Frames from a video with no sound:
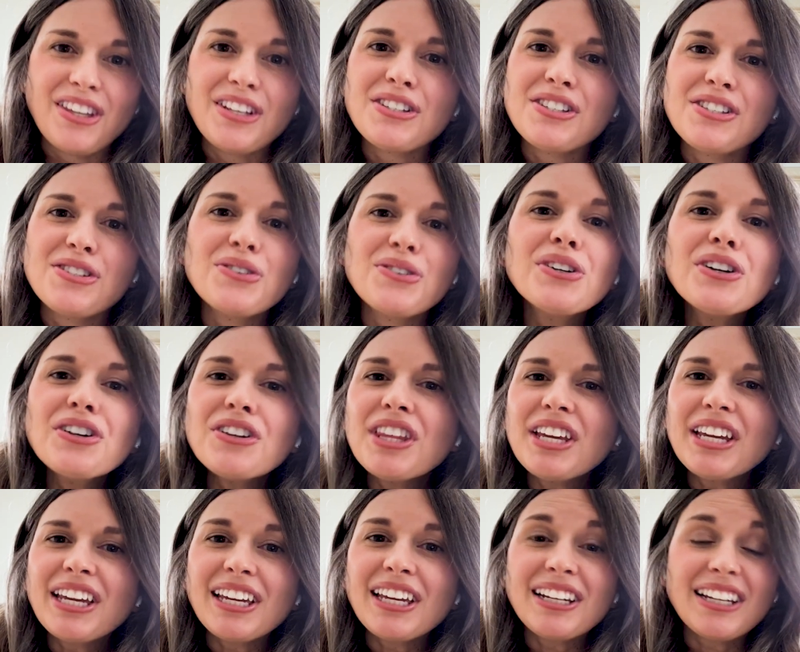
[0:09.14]
The sooner
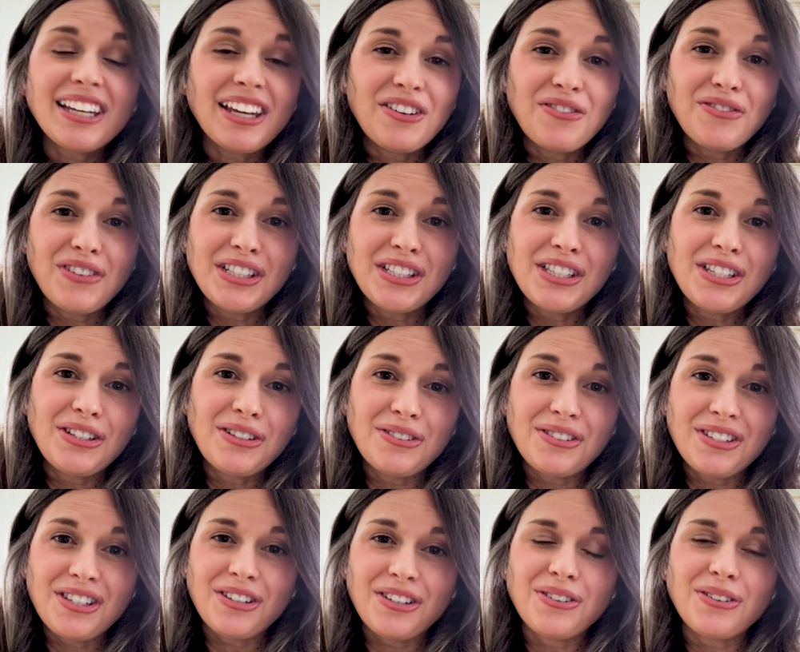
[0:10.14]
they can convince
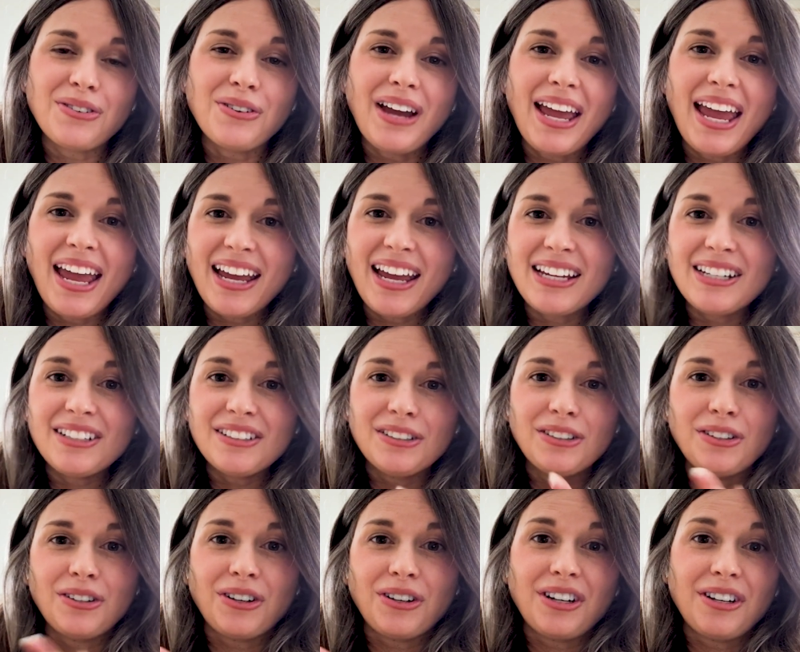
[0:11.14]
you to hate
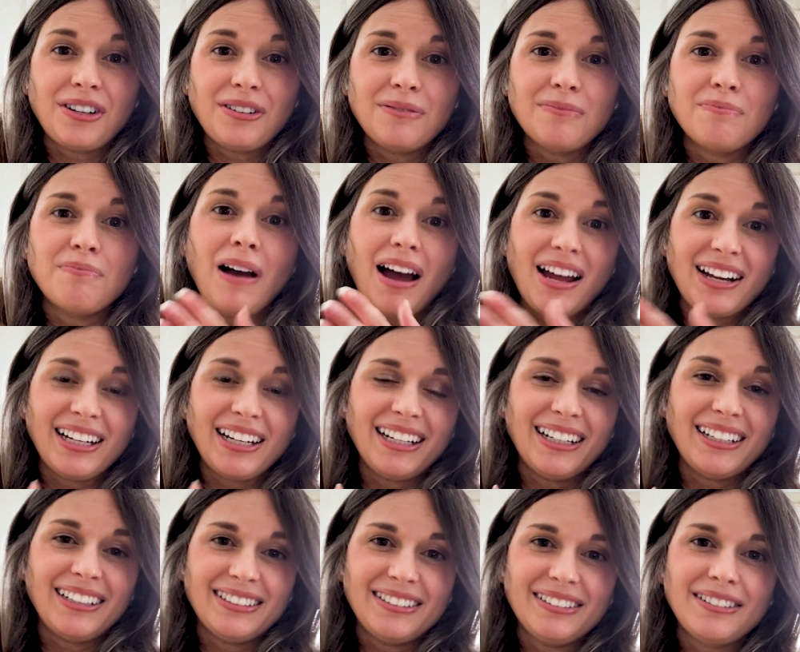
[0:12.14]
your
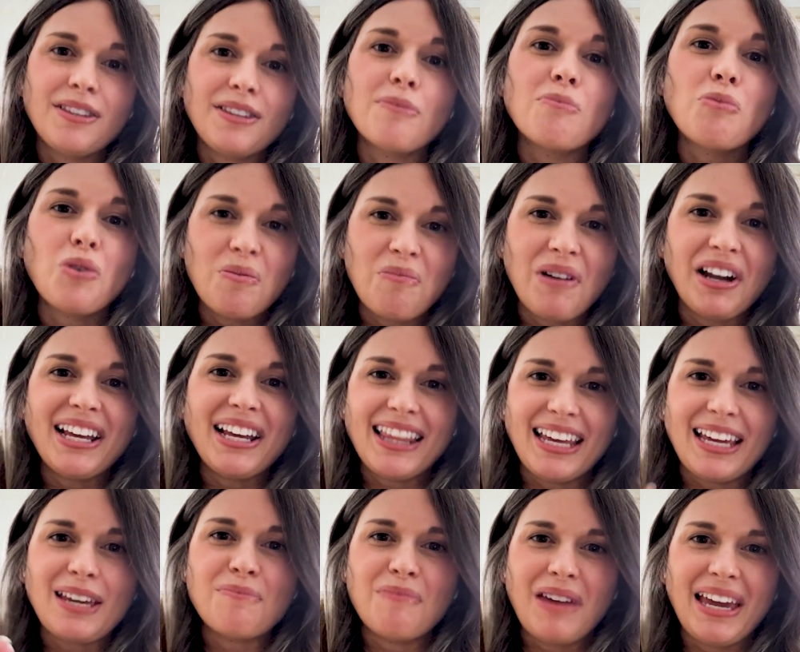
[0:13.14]
body, the more money
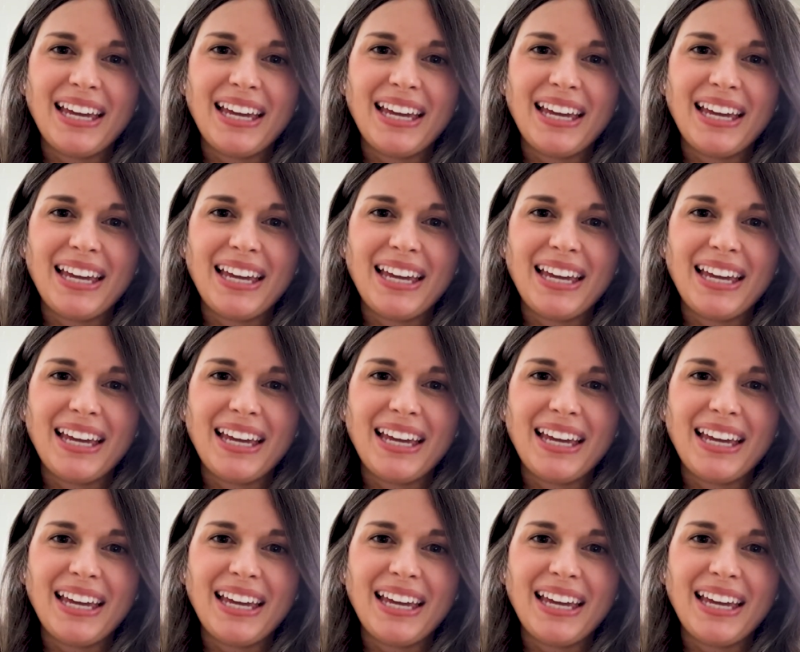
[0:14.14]
they